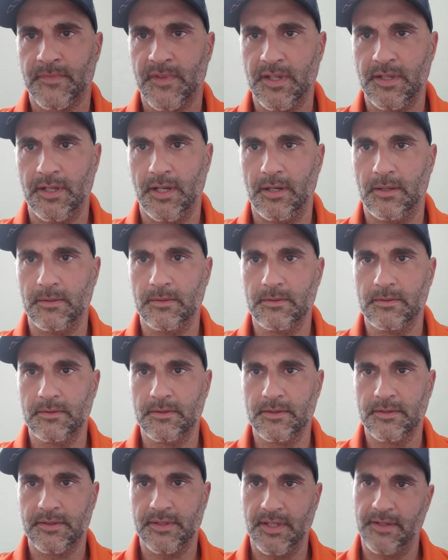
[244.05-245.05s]
you know,
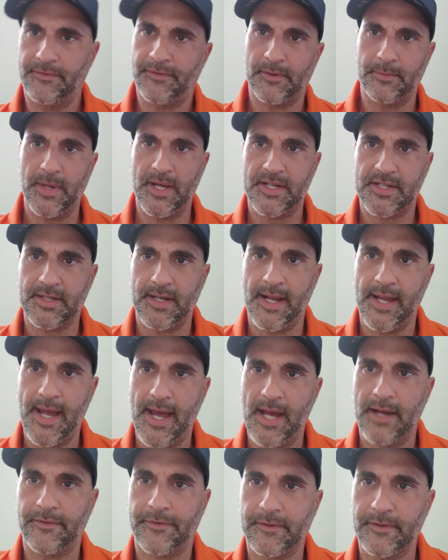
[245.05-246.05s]
the information I
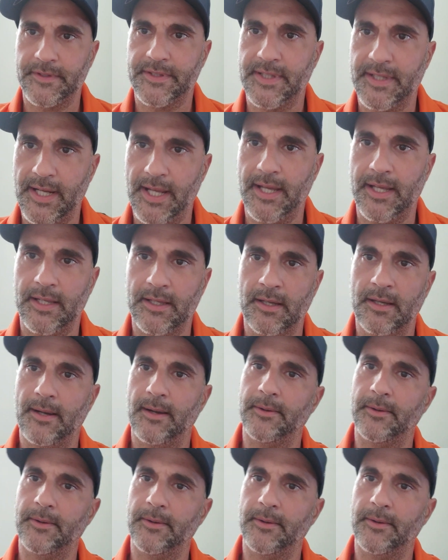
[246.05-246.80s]
have for today.